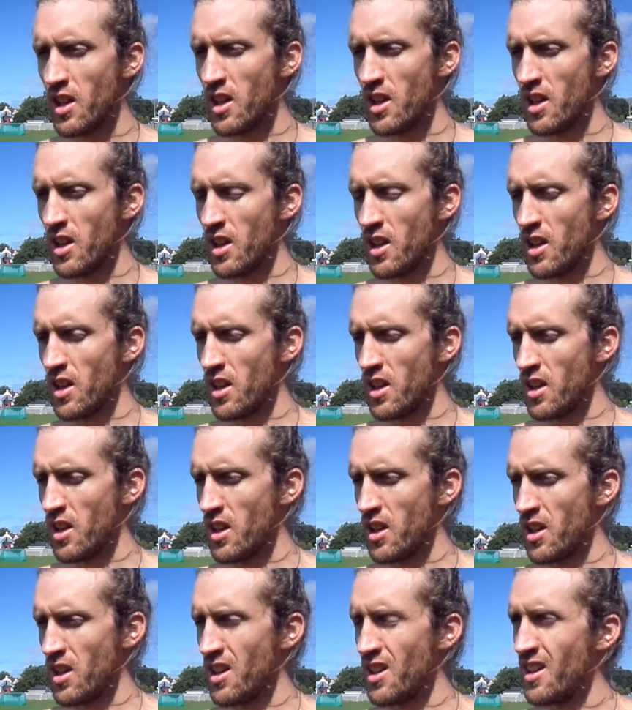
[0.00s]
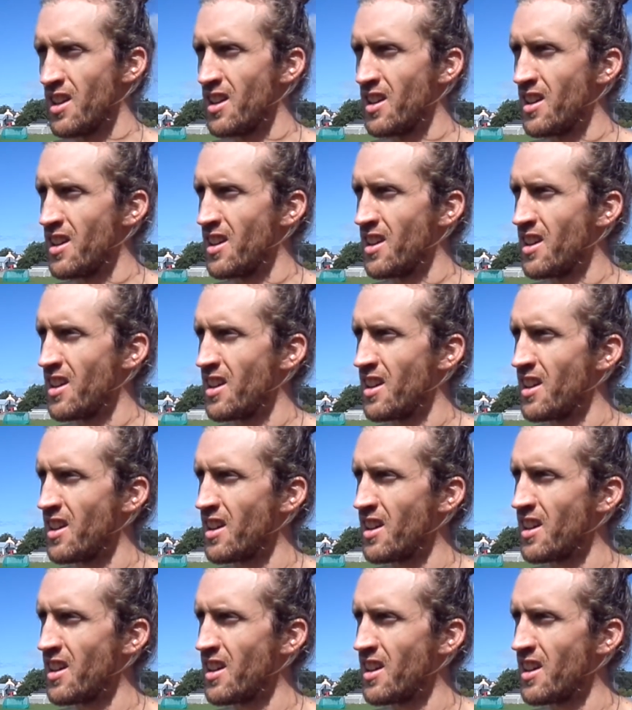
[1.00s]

No one is speaking in this clip.